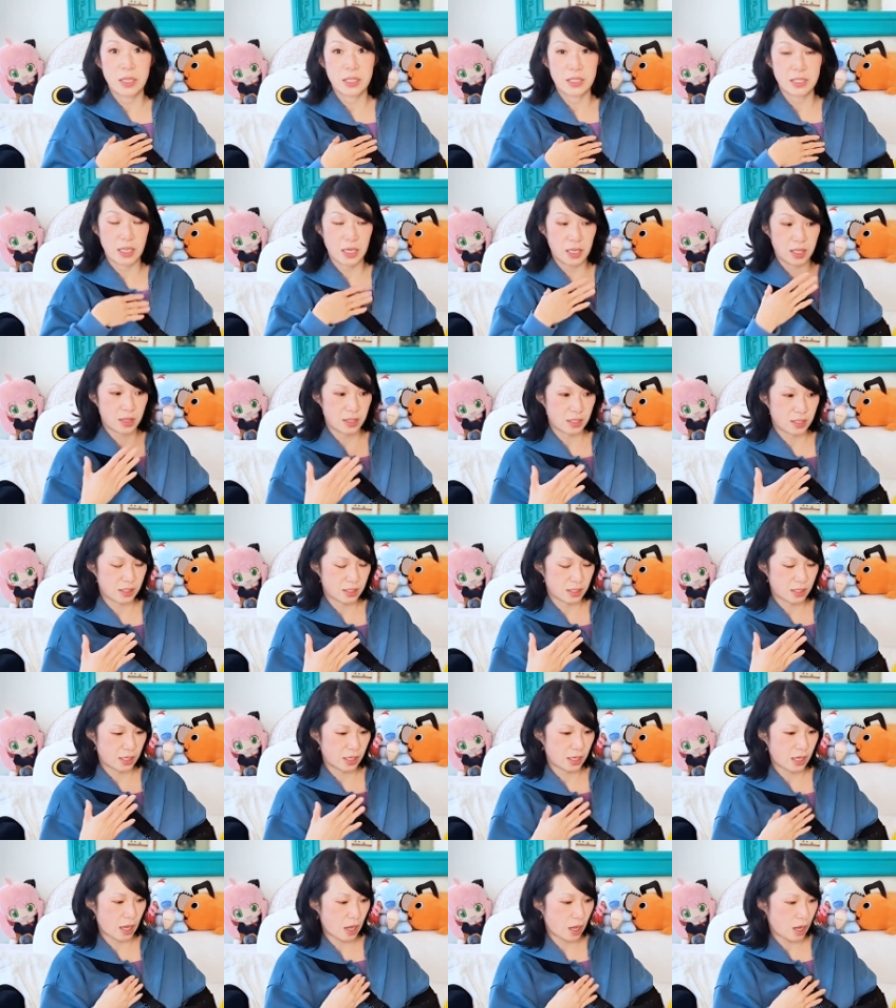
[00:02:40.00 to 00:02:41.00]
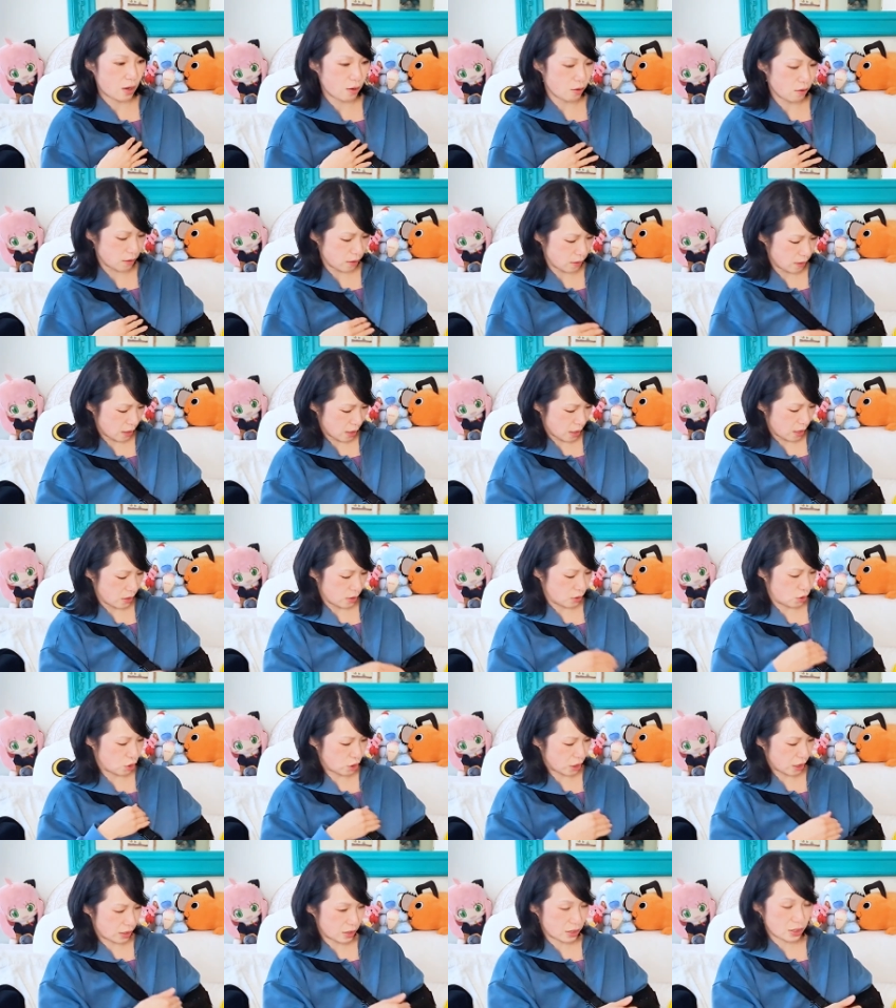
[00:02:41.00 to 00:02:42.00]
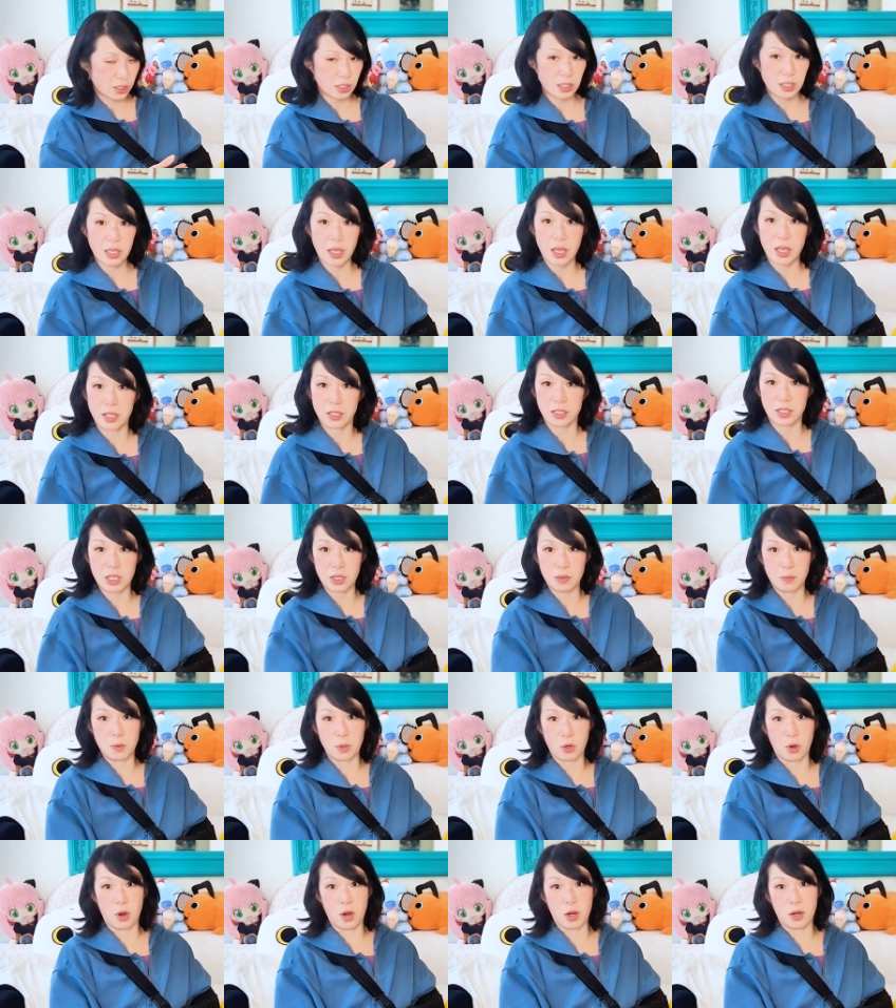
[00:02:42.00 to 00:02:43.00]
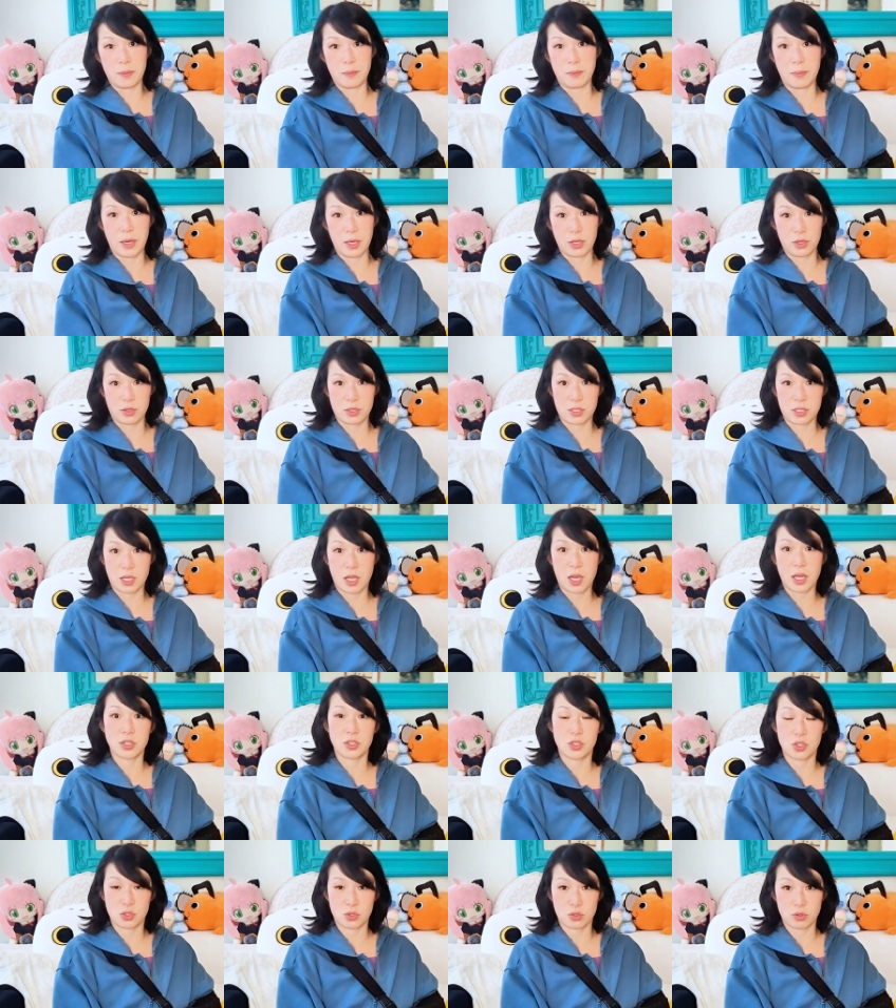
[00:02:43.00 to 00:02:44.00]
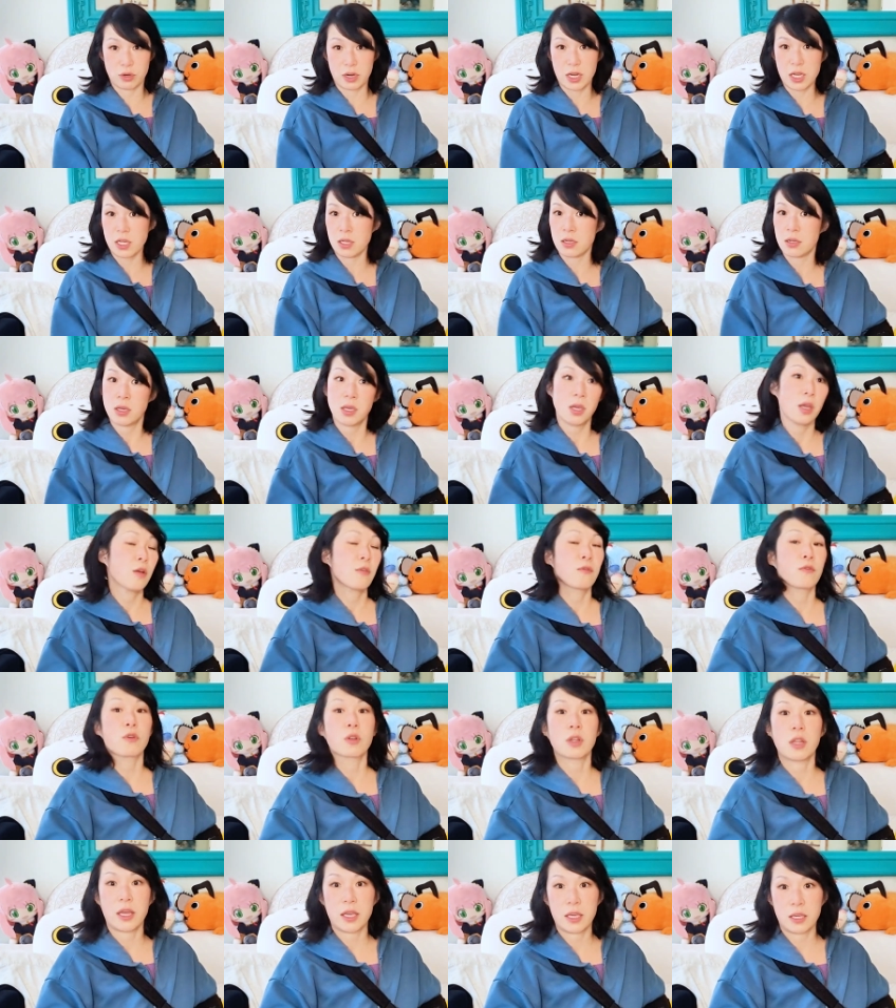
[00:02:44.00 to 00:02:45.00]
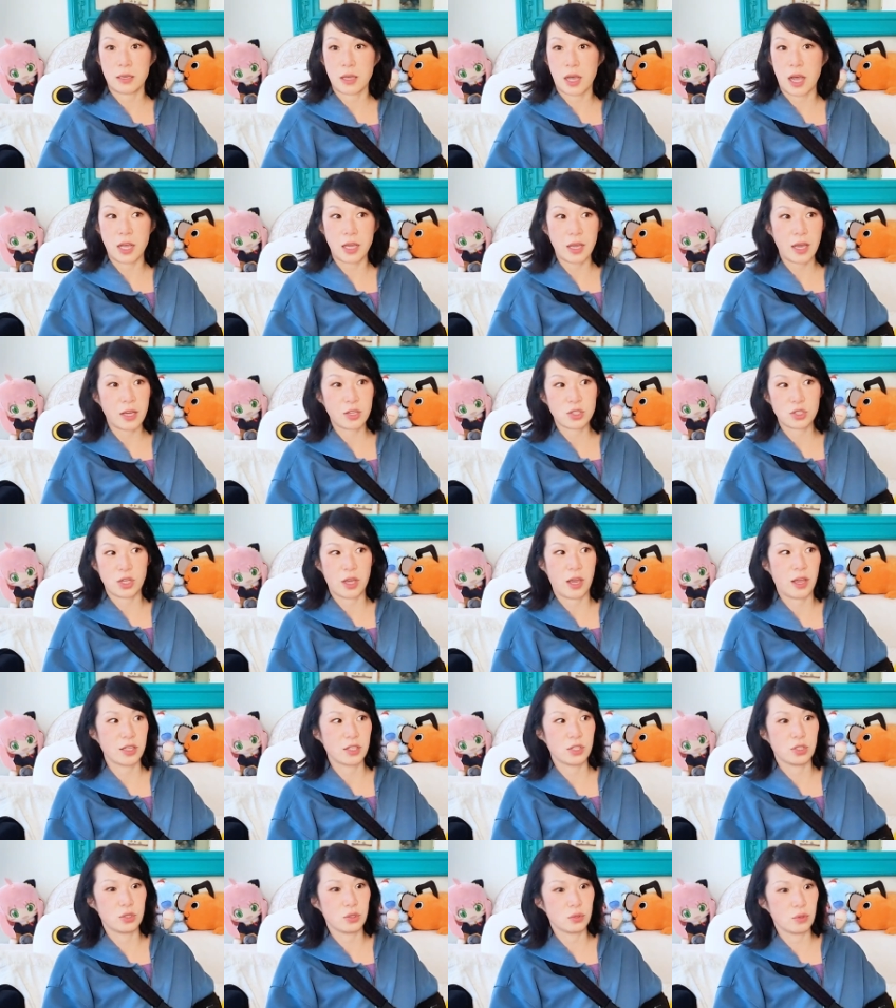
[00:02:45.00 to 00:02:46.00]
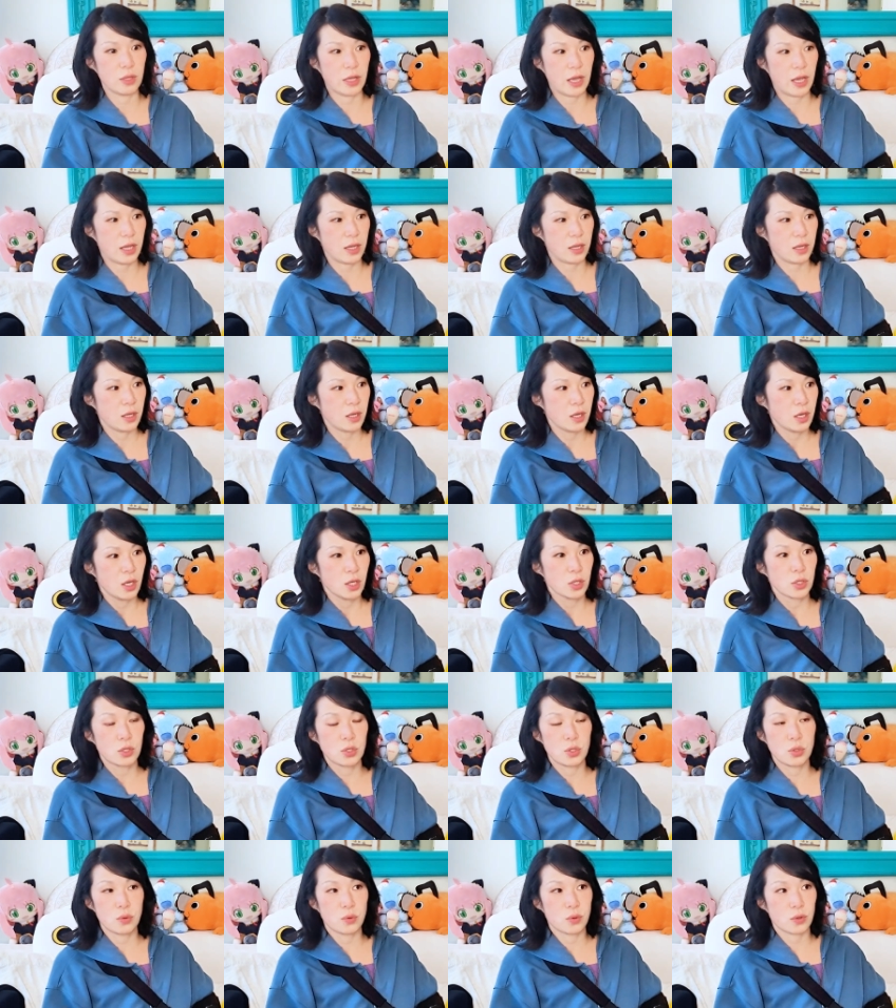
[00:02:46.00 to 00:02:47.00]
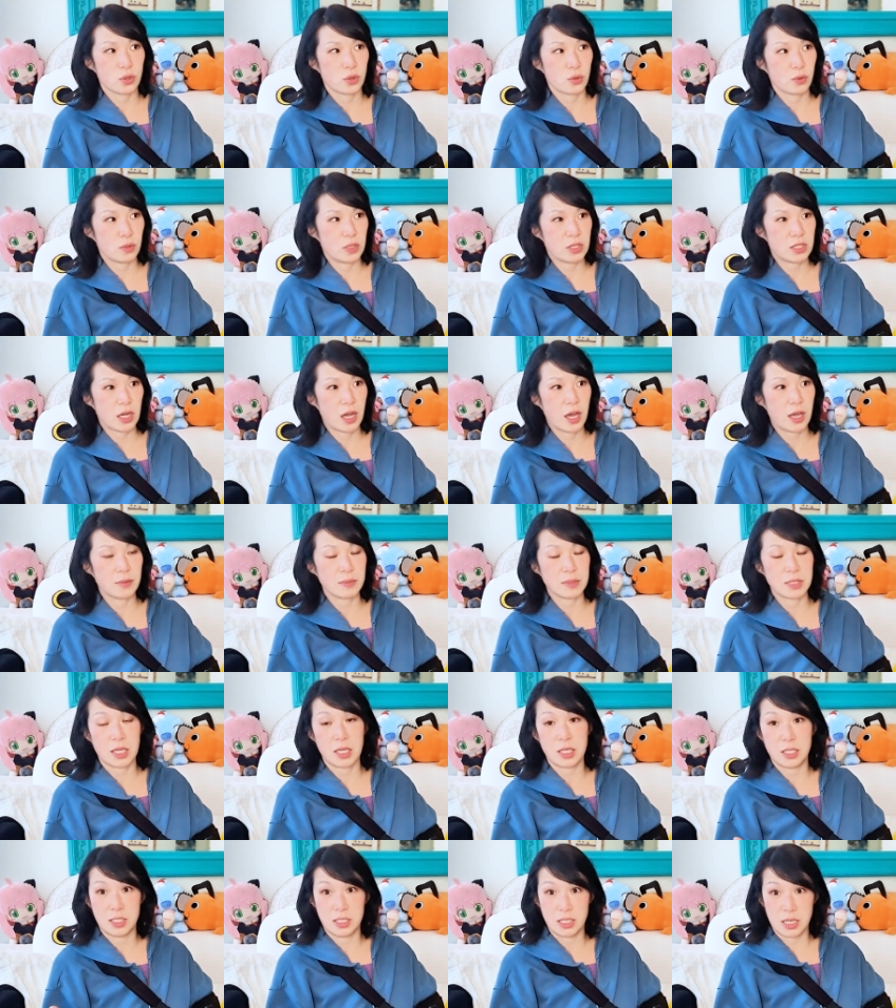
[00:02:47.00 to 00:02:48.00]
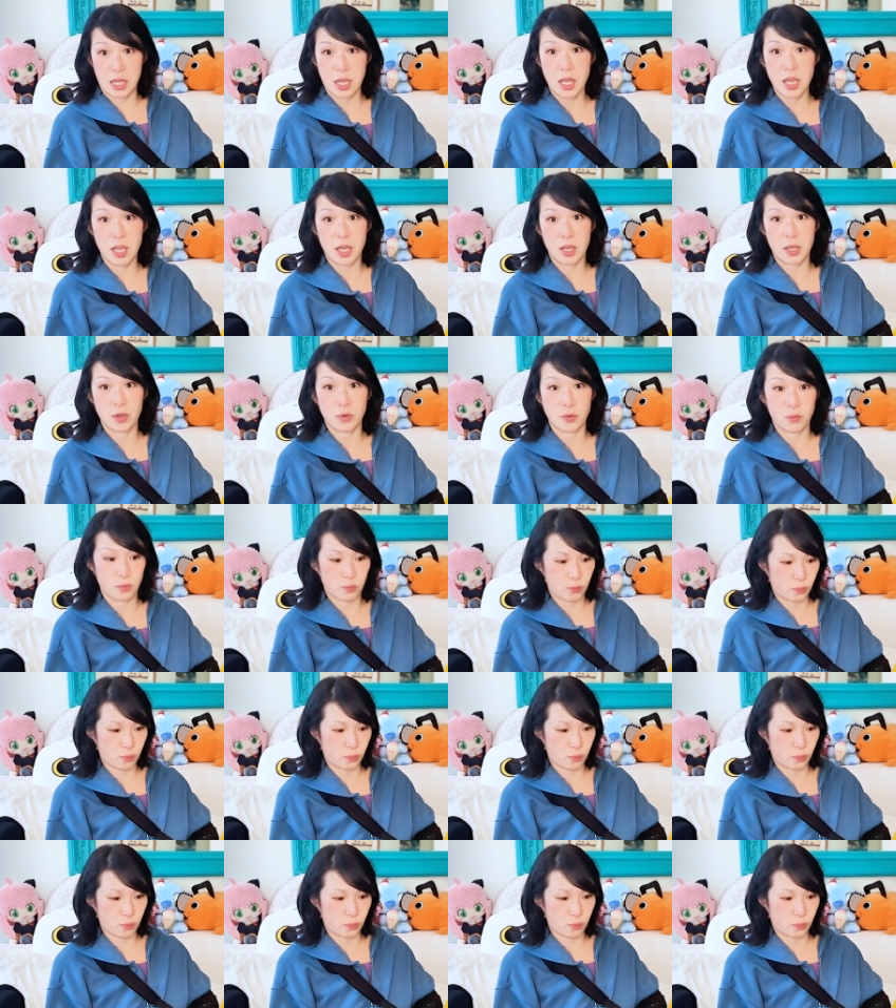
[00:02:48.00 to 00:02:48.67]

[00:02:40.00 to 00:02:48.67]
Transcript: take the sling out gently, and keep your arm by your side straight for like, I actually had to do that 2 or 3 times a day